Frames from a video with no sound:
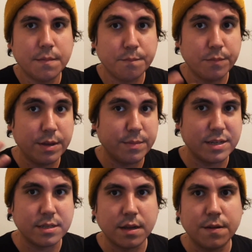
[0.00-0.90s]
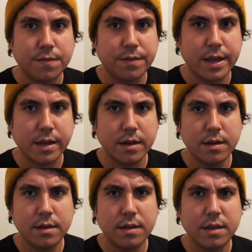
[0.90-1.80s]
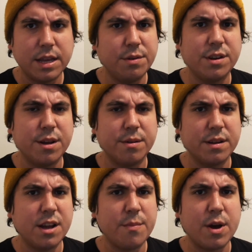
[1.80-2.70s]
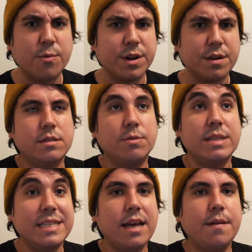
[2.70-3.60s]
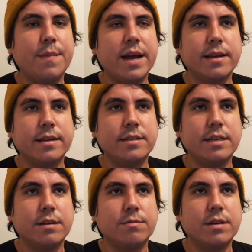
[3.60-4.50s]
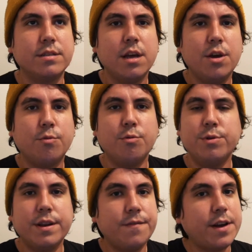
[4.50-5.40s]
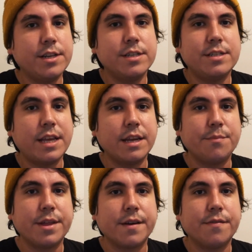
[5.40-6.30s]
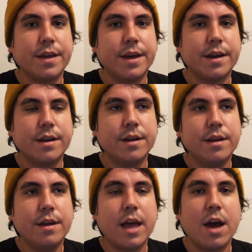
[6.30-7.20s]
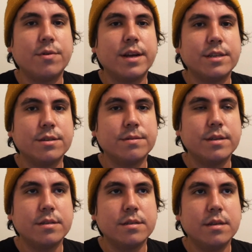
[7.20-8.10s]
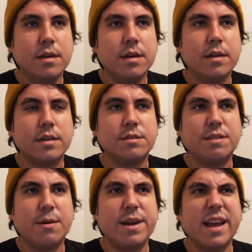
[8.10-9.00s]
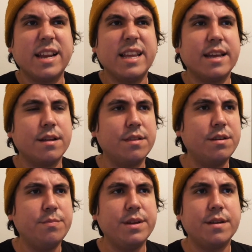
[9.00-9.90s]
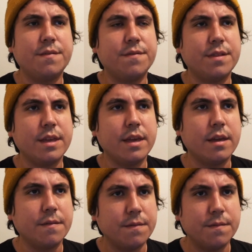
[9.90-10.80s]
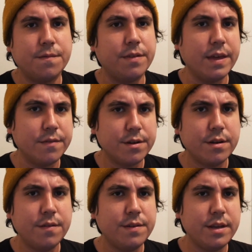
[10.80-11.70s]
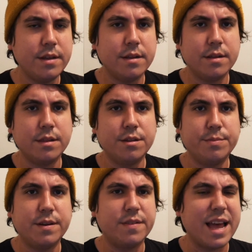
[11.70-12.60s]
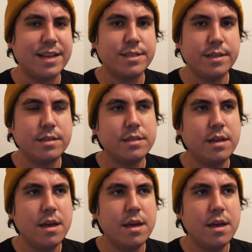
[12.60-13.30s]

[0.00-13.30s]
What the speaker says: me, myself, like, it would come out weird. So instead, my idea was, well, what if I just sang in Black Flag? How would I do it? And so that way I could get a little bit of the flavor of it, a little bit of the essence,